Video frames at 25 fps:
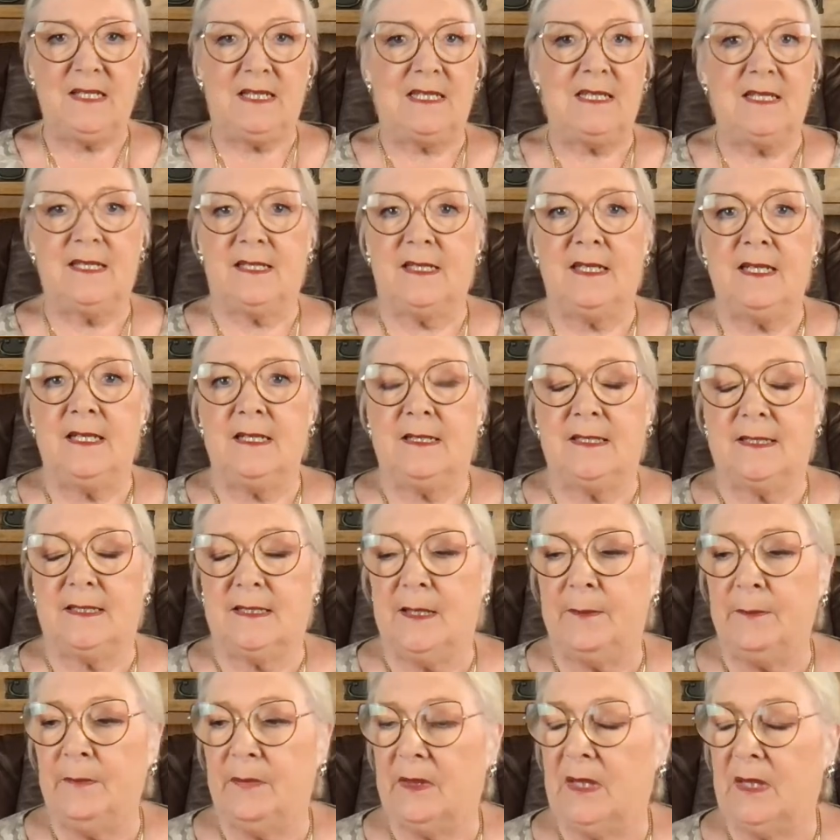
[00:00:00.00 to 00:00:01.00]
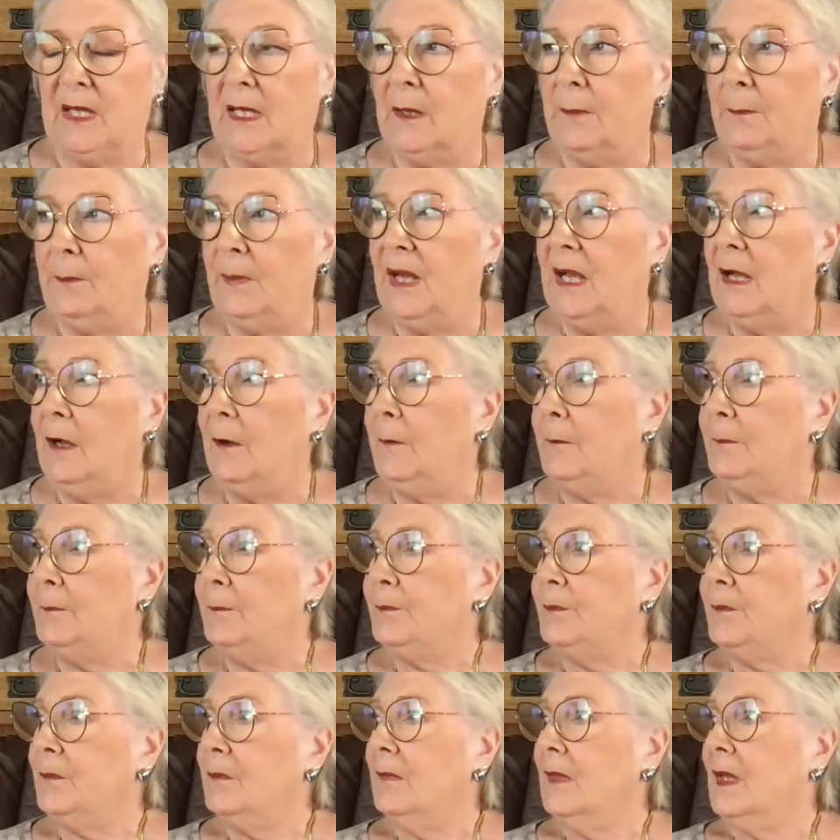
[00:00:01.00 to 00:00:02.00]
listening to something about
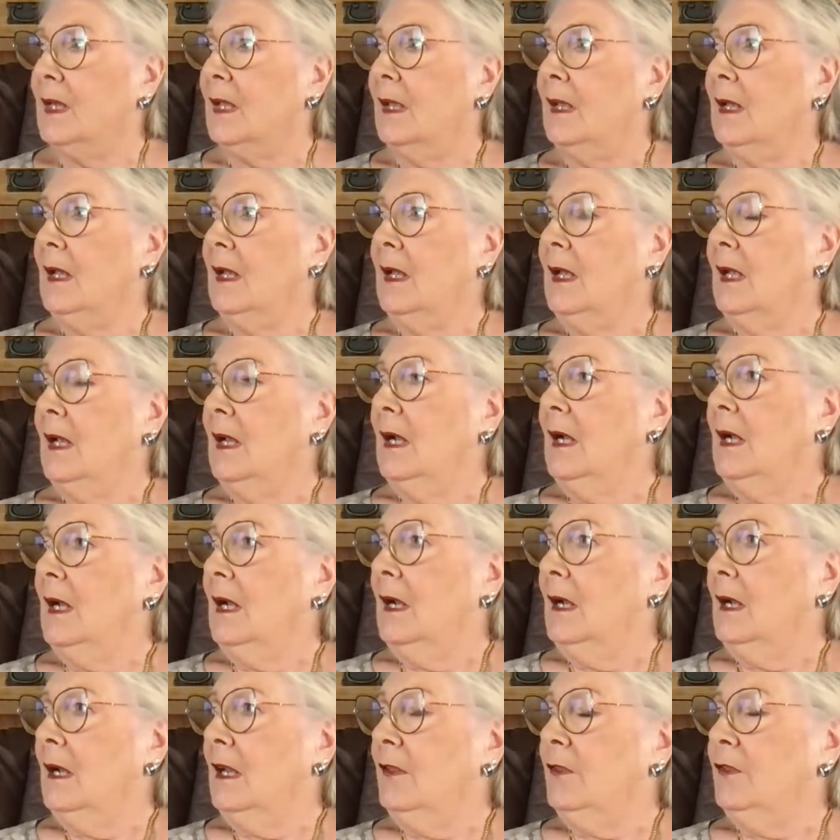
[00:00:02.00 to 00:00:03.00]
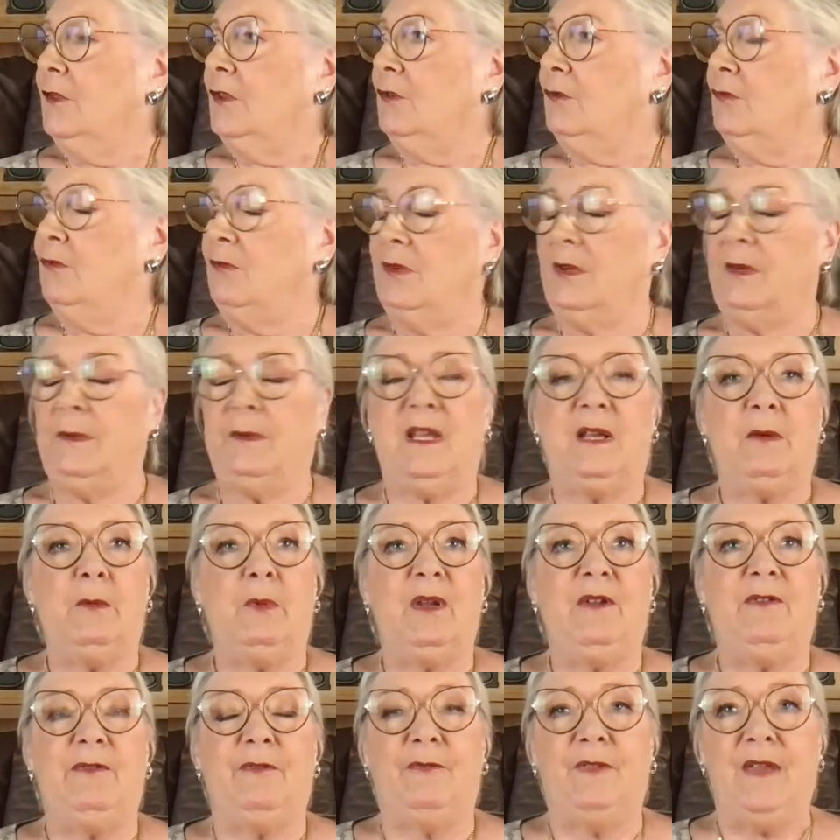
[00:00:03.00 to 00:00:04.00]

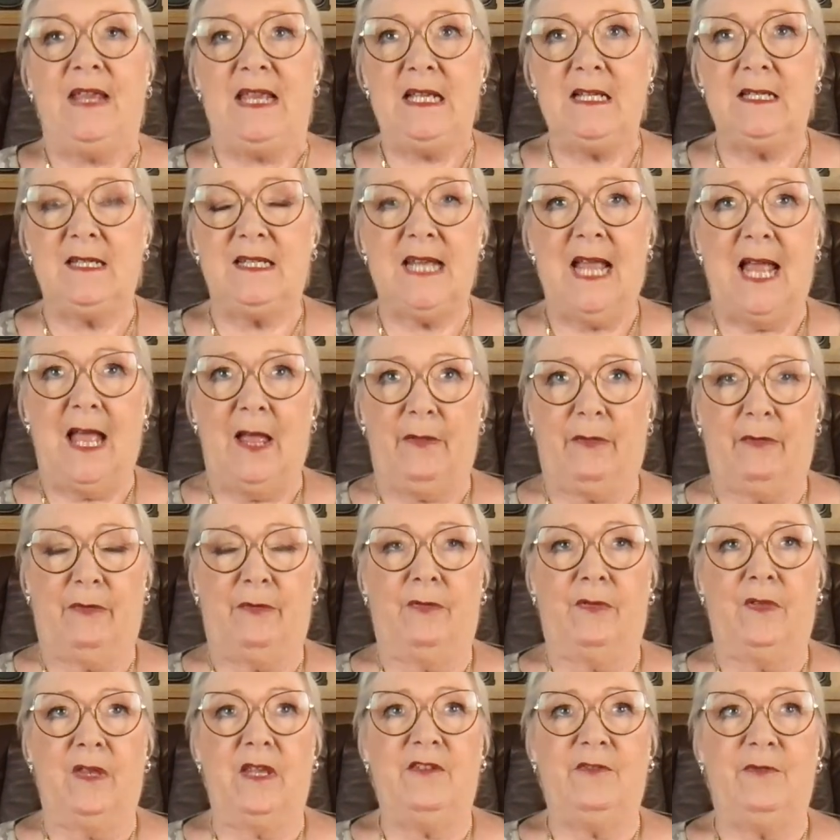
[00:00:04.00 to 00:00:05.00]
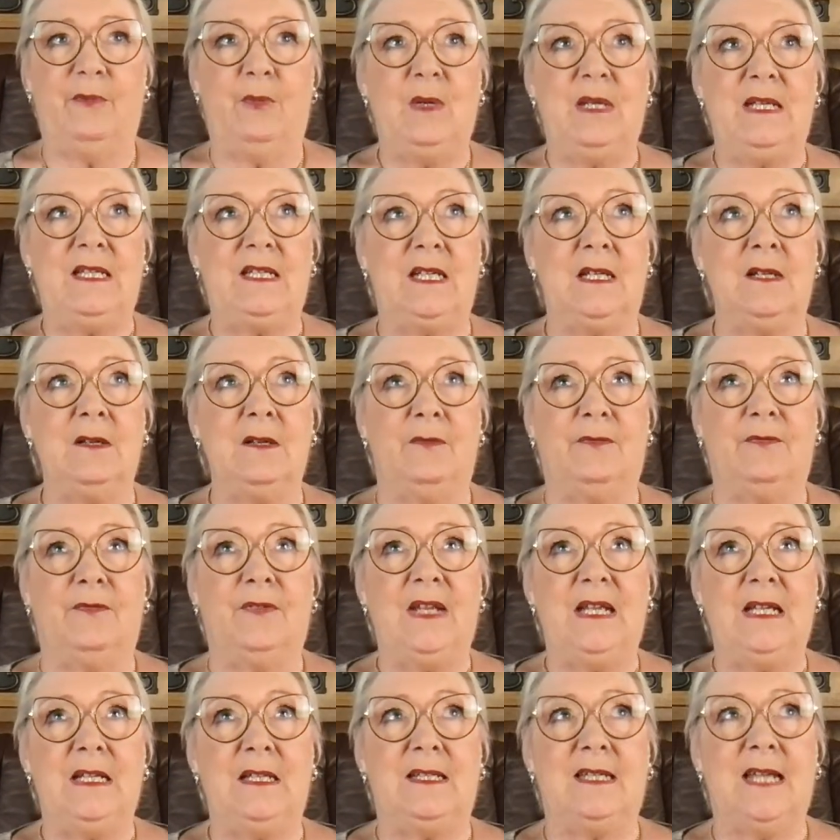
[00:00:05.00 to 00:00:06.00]
we fear death. If we didn't
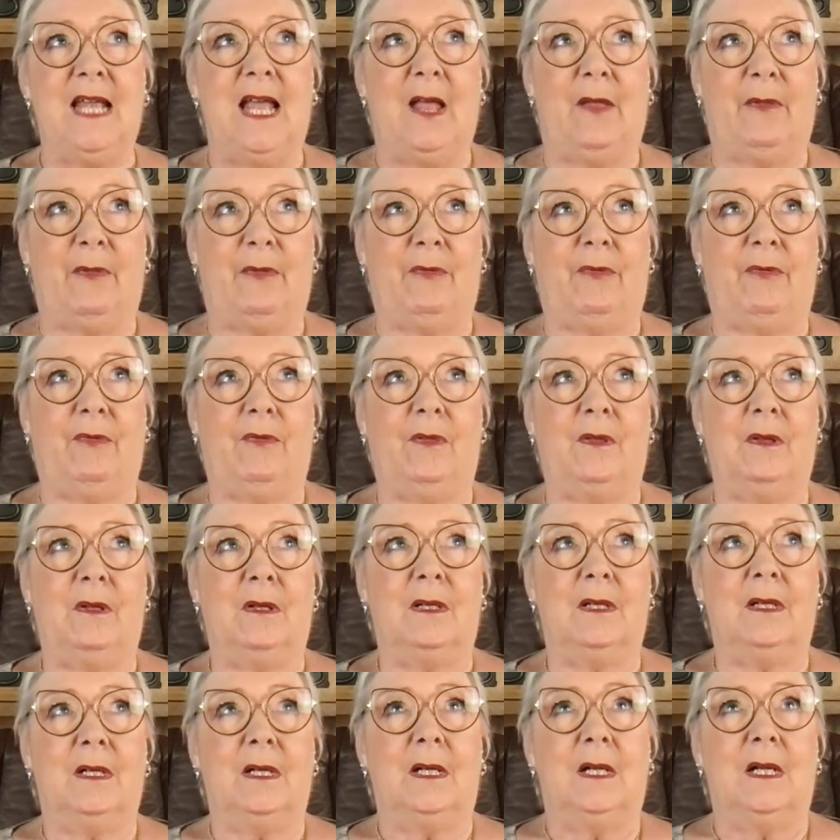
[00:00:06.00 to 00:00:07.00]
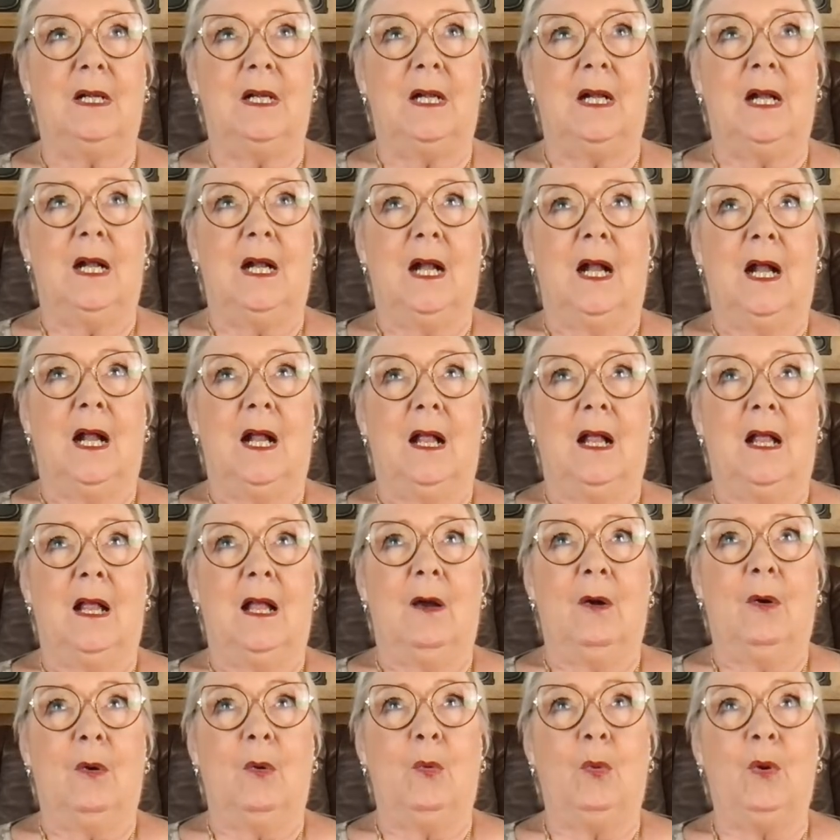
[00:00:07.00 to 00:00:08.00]
fear death,
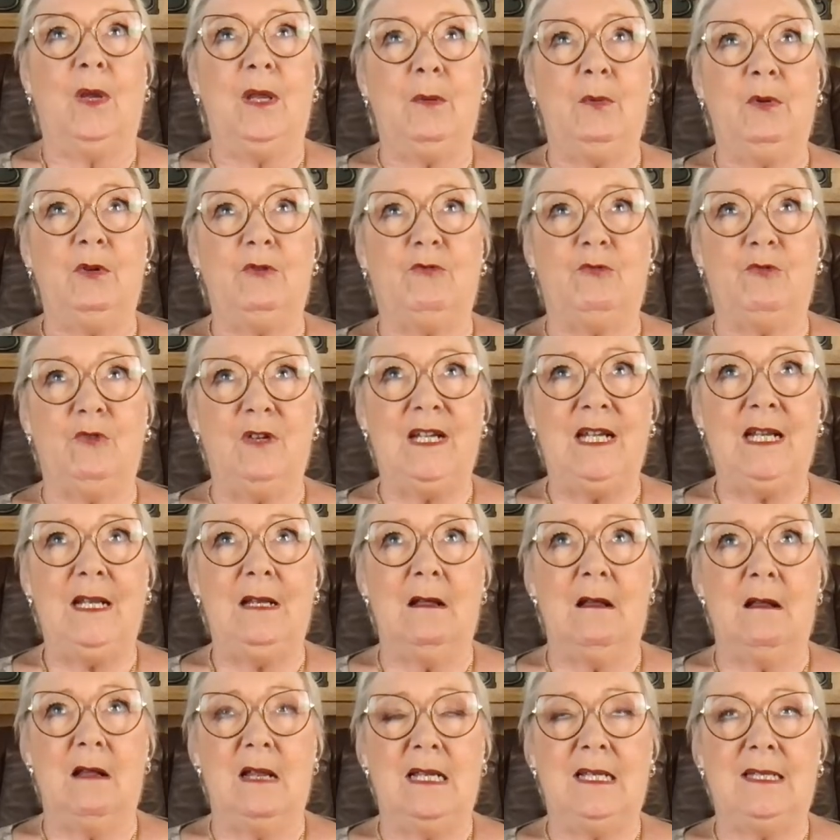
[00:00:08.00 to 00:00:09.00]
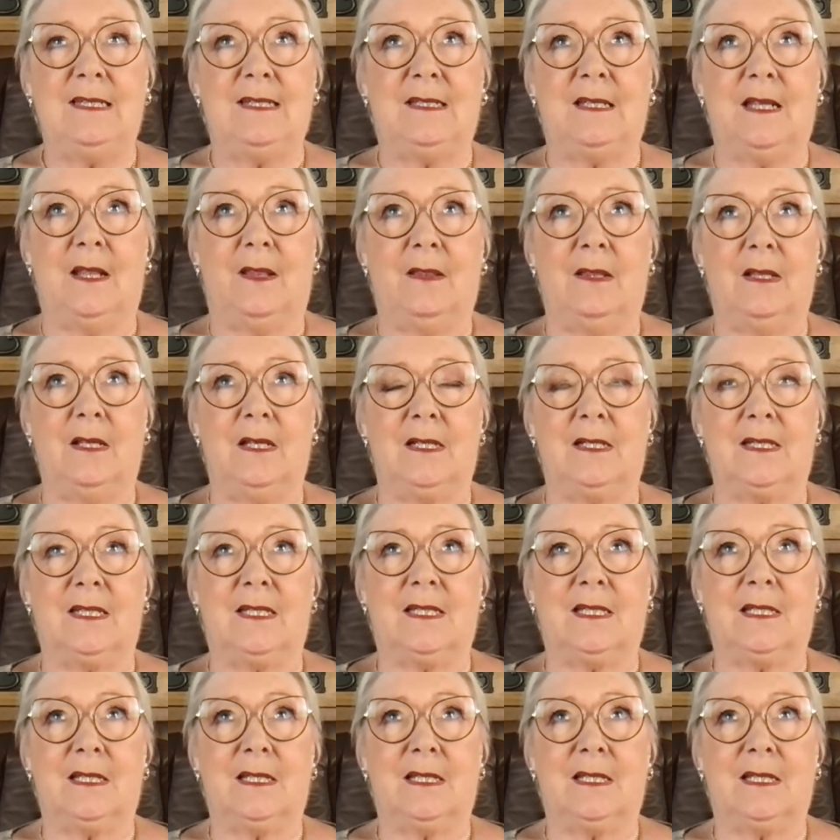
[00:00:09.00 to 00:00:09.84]
we would realize that